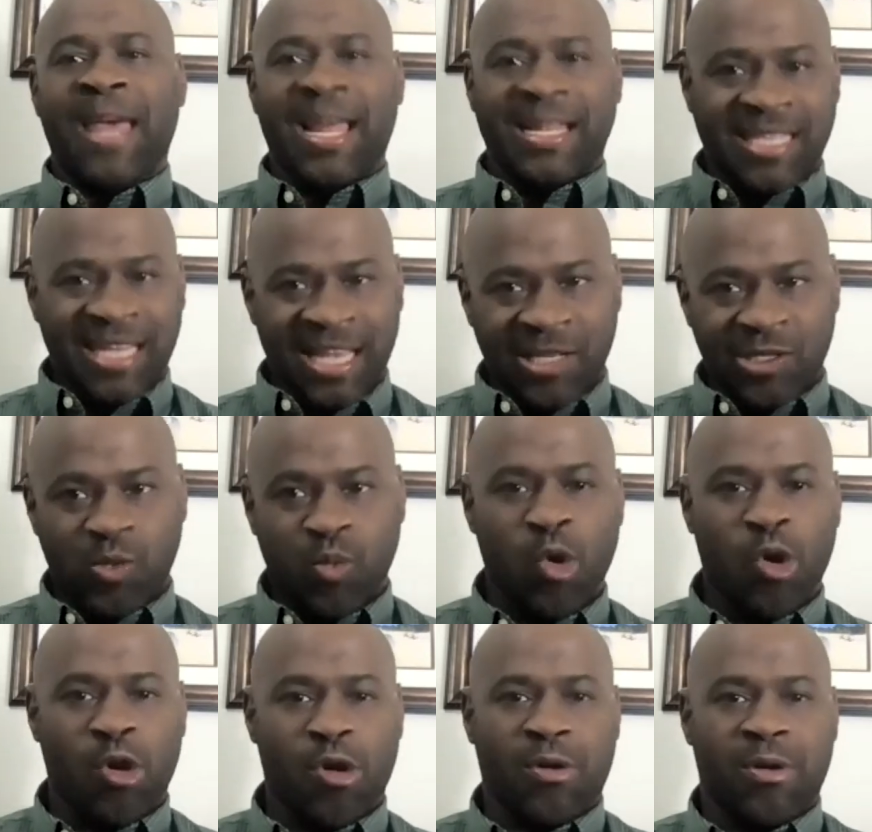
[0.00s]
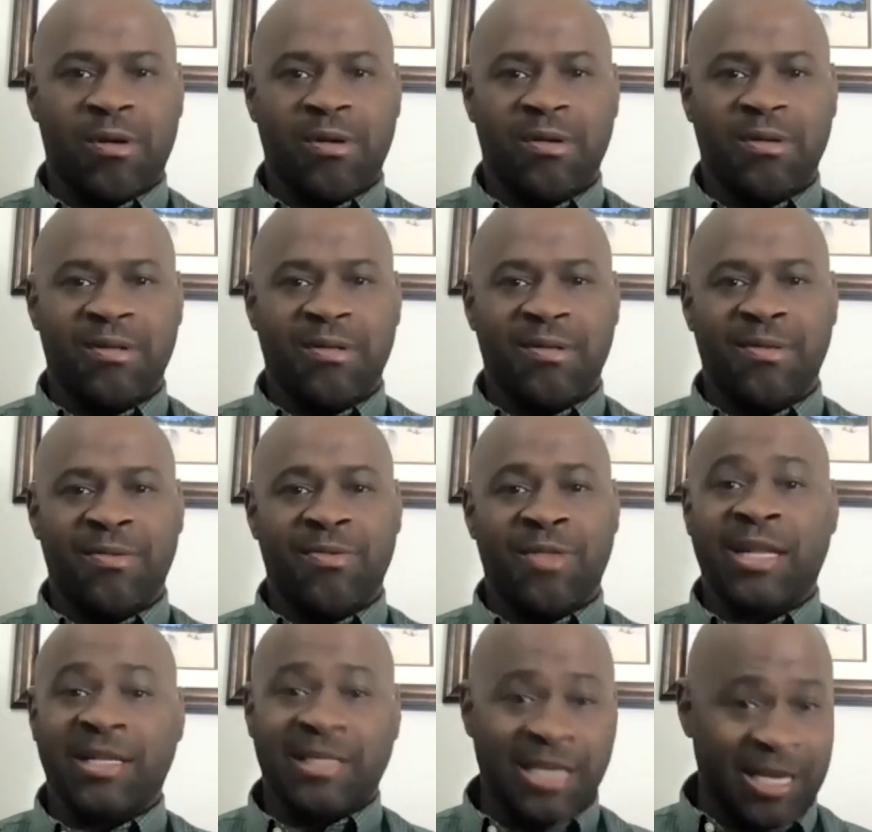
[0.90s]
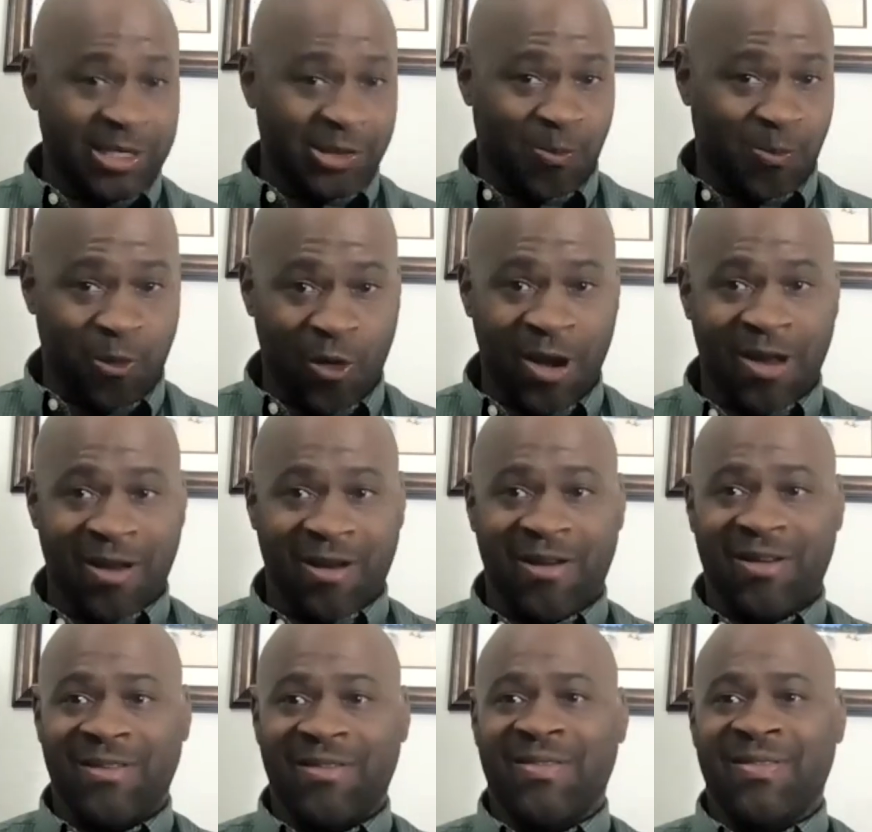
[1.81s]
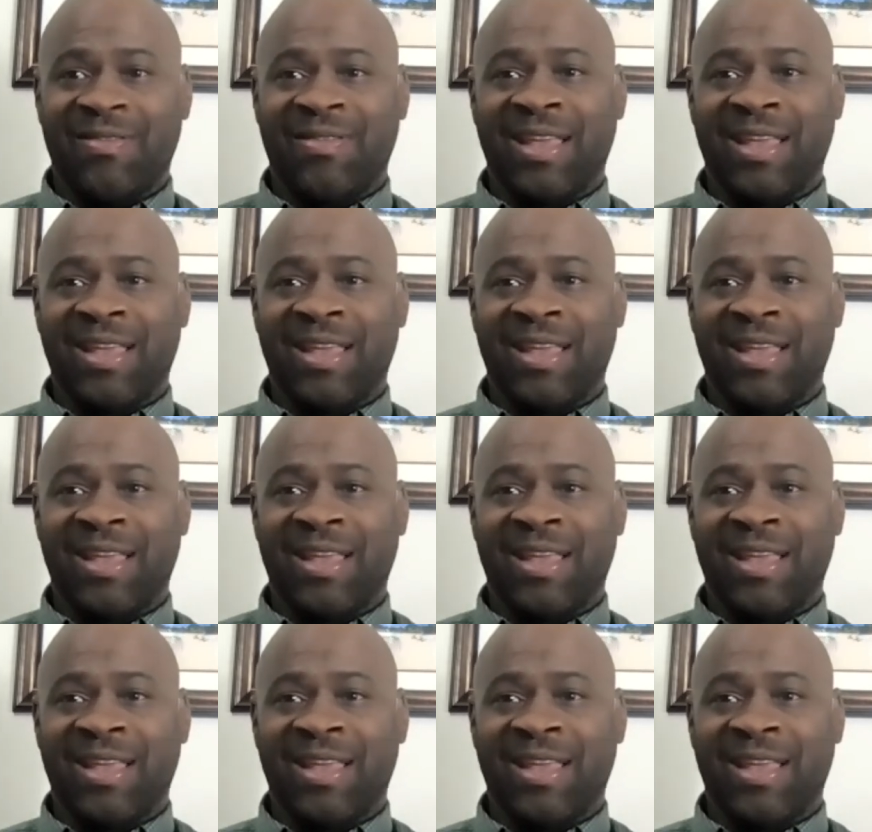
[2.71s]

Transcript: that takes work, that takes prayer,